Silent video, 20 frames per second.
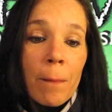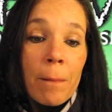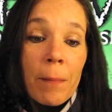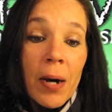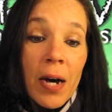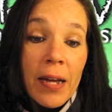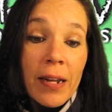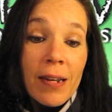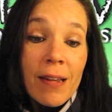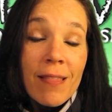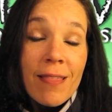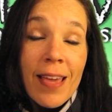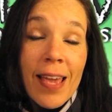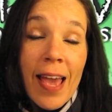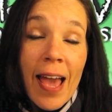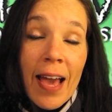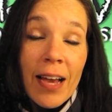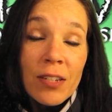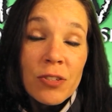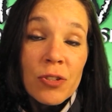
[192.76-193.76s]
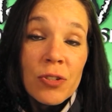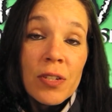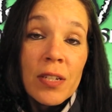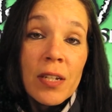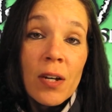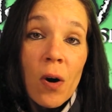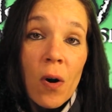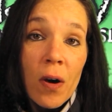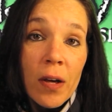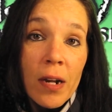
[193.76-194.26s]
but they actually
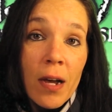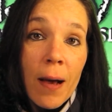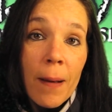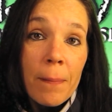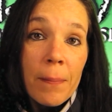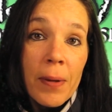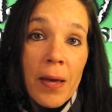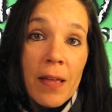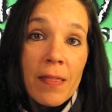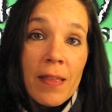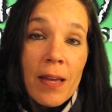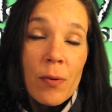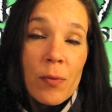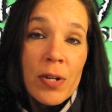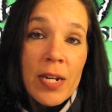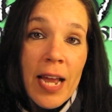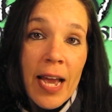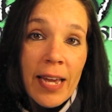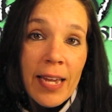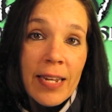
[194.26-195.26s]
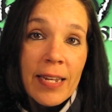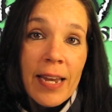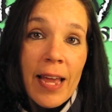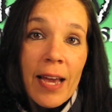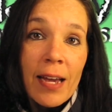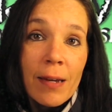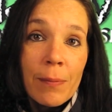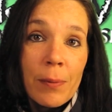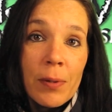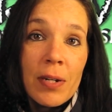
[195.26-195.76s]
caught up and they were neck and
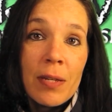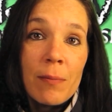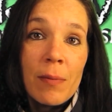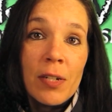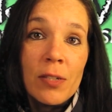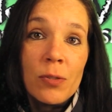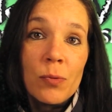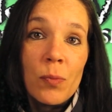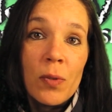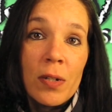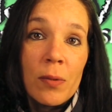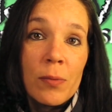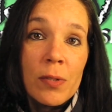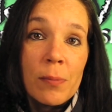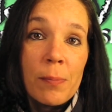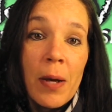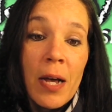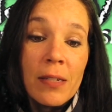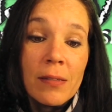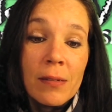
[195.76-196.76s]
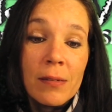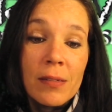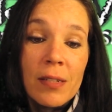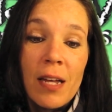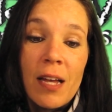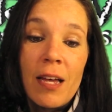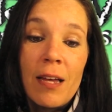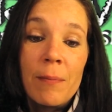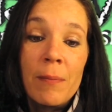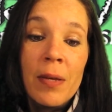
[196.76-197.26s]
neck pretty much when it was puzzle
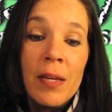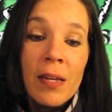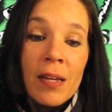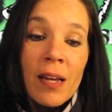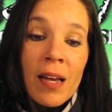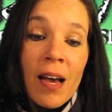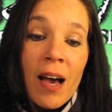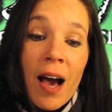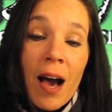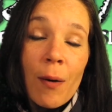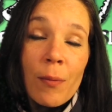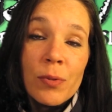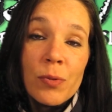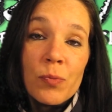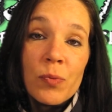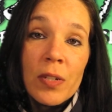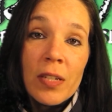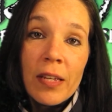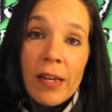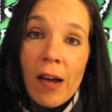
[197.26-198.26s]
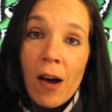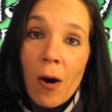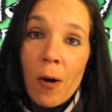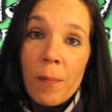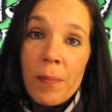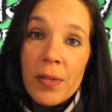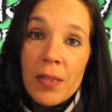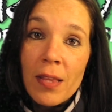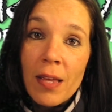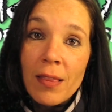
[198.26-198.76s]
time. I was really
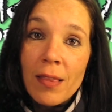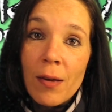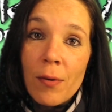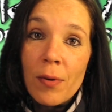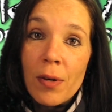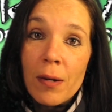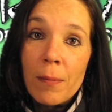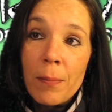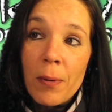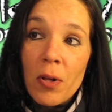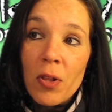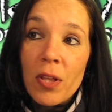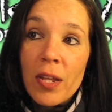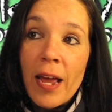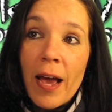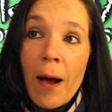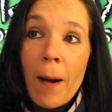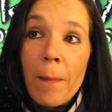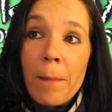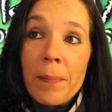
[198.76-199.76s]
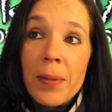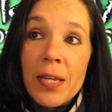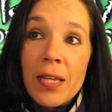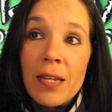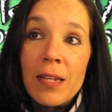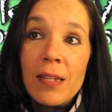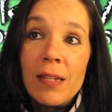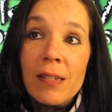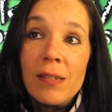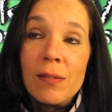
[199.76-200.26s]
hoping that they were going to pull it out
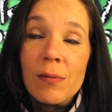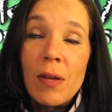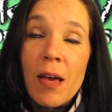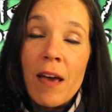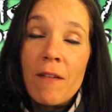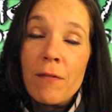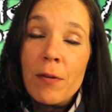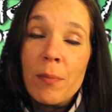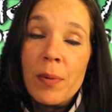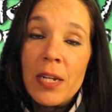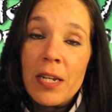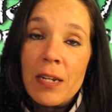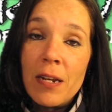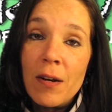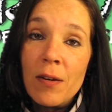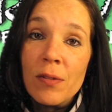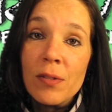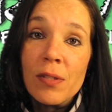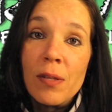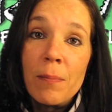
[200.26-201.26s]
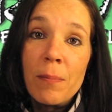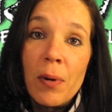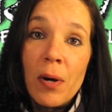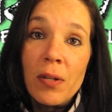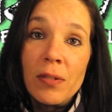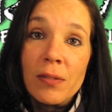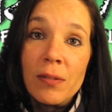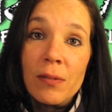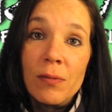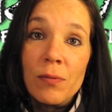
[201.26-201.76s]
because everybody knows that
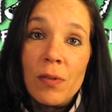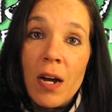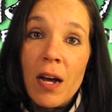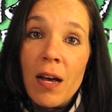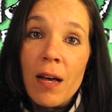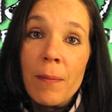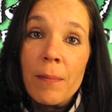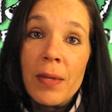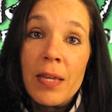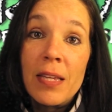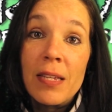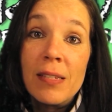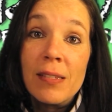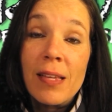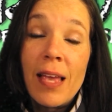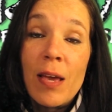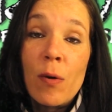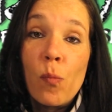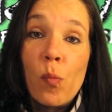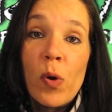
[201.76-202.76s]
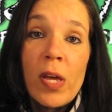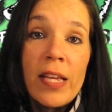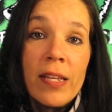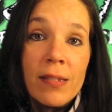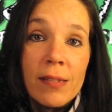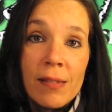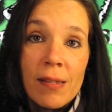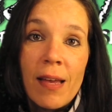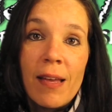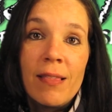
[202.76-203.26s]
Boston Rob is a
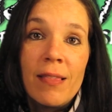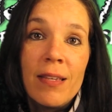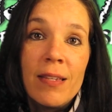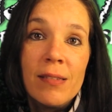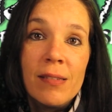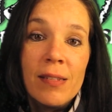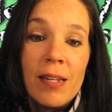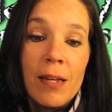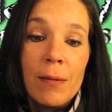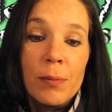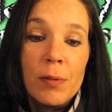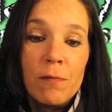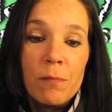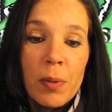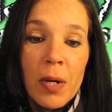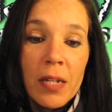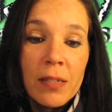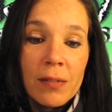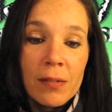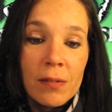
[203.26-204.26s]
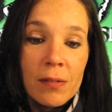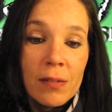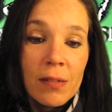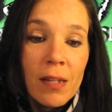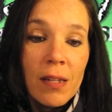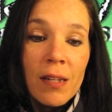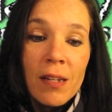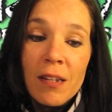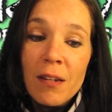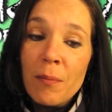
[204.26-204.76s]
whiz at these types of puzzles,
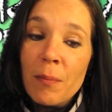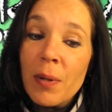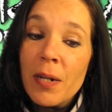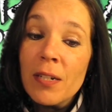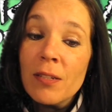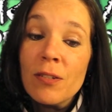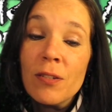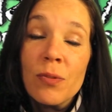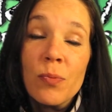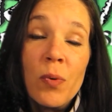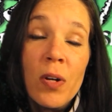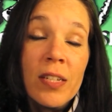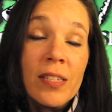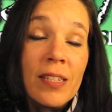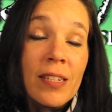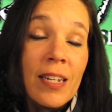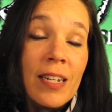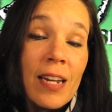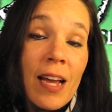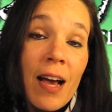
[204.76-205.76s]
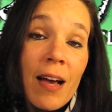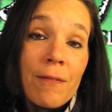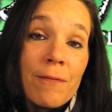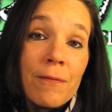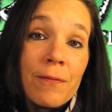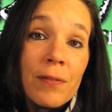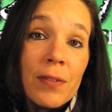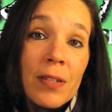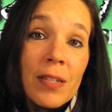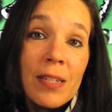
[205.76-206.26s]
but it just wasn't
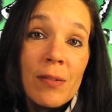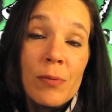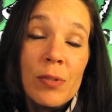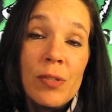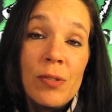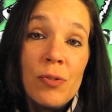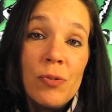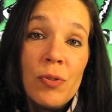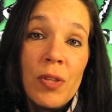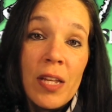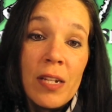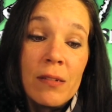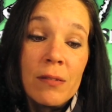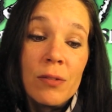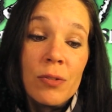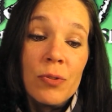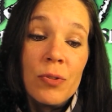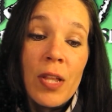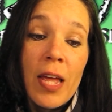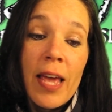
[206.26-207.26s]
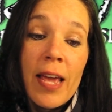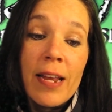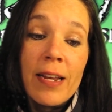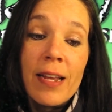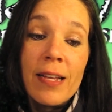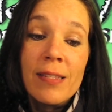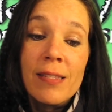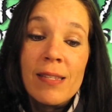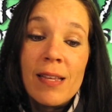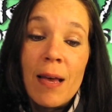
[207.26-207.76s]
enough. It was too little too
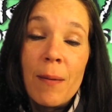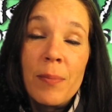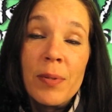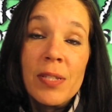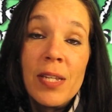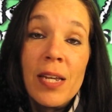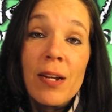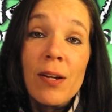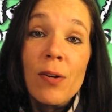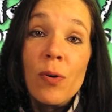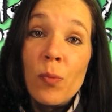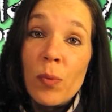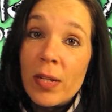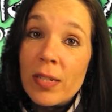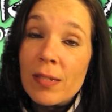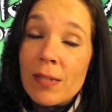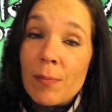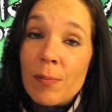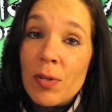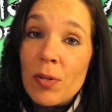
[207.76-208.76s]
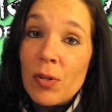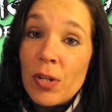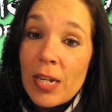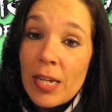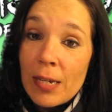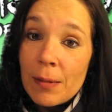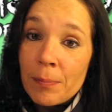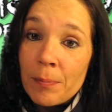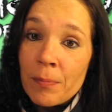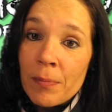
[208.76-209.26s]
late and Zapatera wins
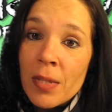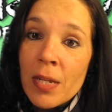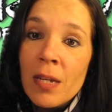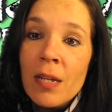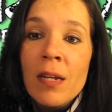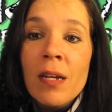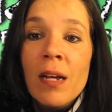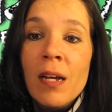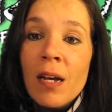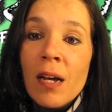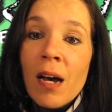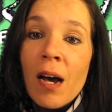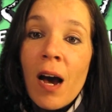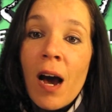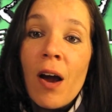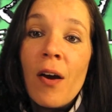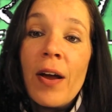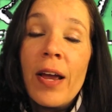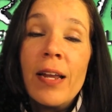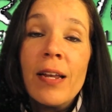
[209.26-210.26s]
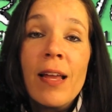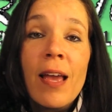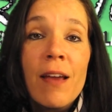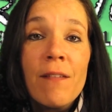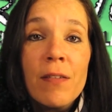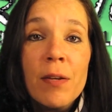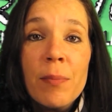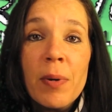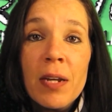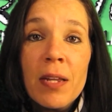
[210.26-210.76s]
immunity. All right,
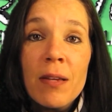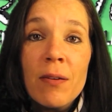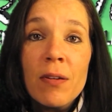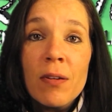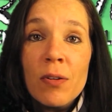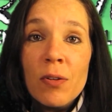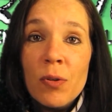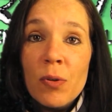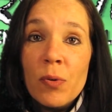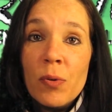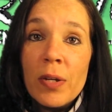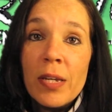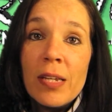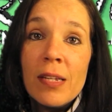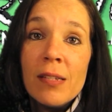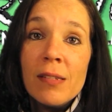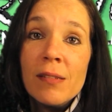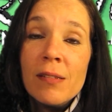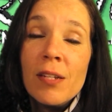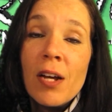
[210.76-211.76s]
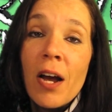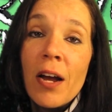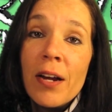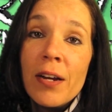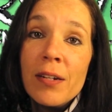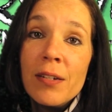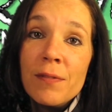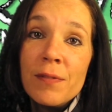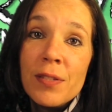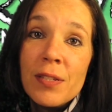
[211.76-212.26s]
everybody who is
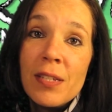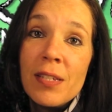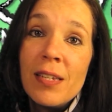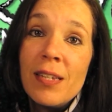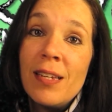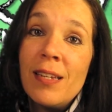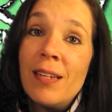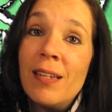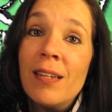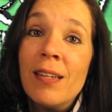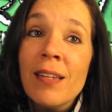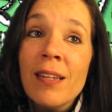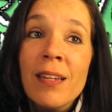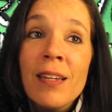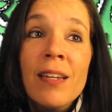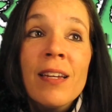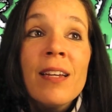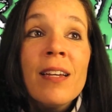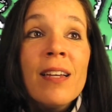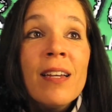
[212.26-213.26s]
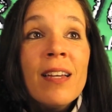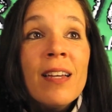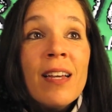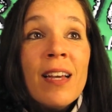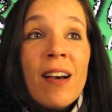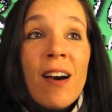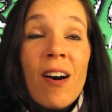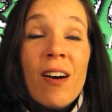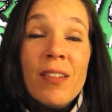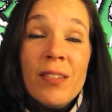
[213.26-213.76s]
tired of seeing
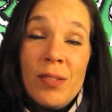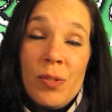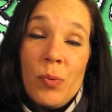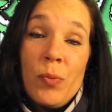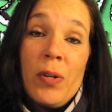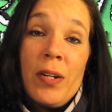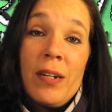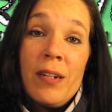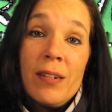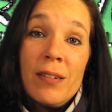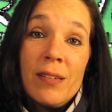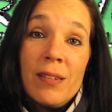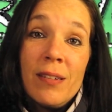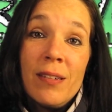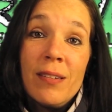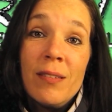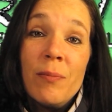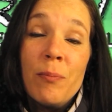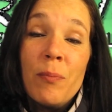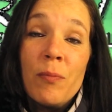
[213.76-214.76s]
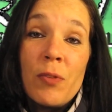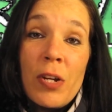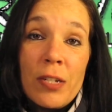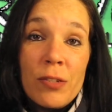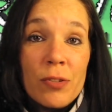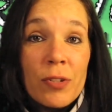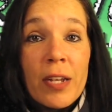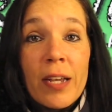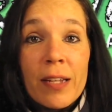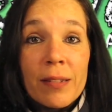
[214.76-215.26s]
underwear,
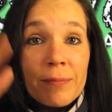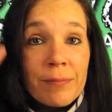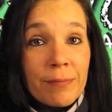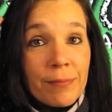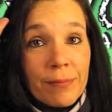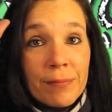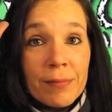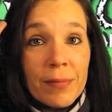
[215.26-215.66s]
raise your hand.